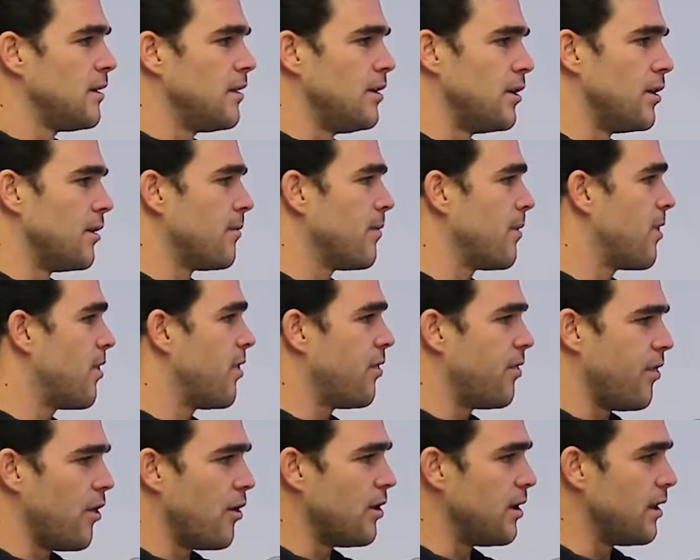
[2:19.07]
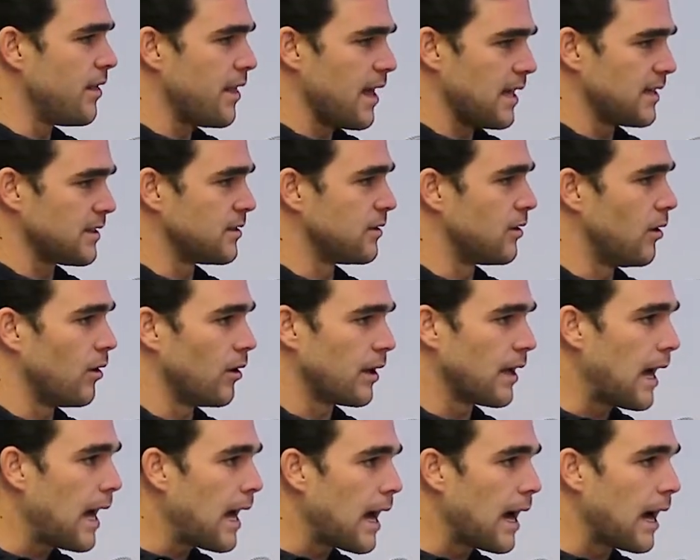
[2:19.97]

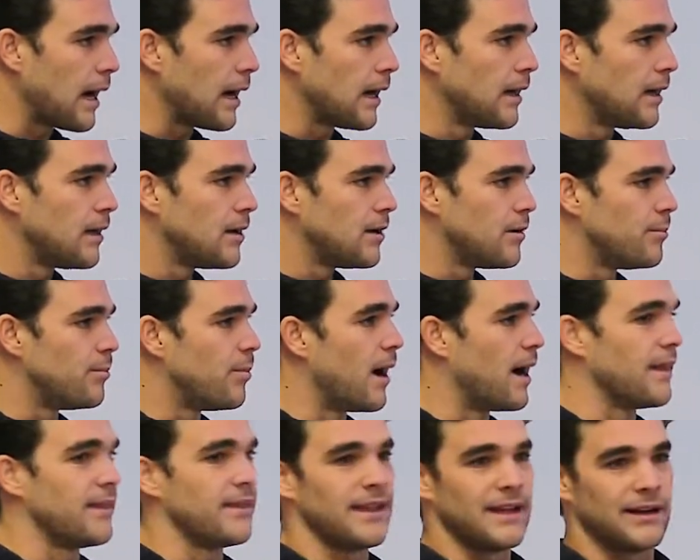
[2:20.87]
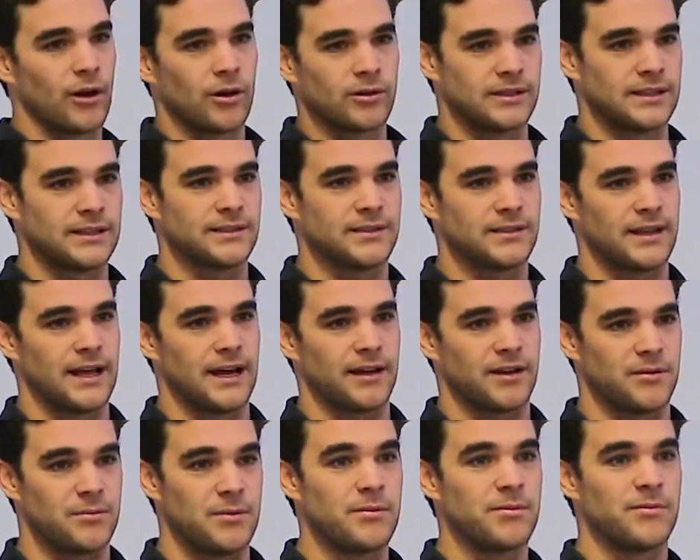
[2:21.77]
$30,000 car, but they're locked into
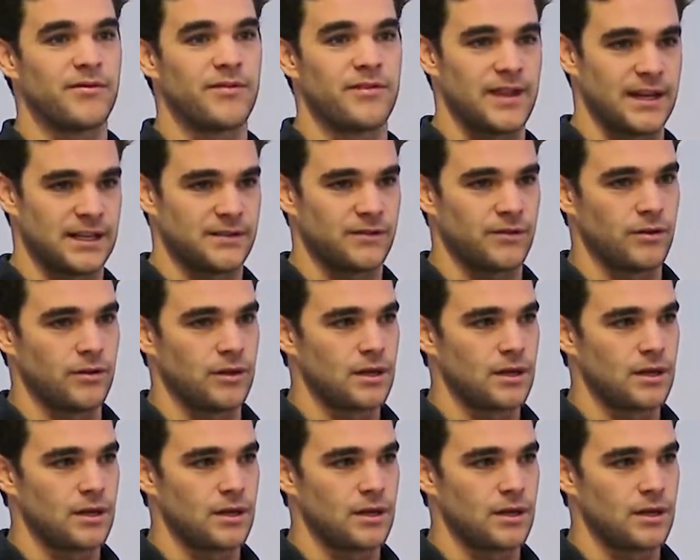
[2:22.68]
that commitment for the next few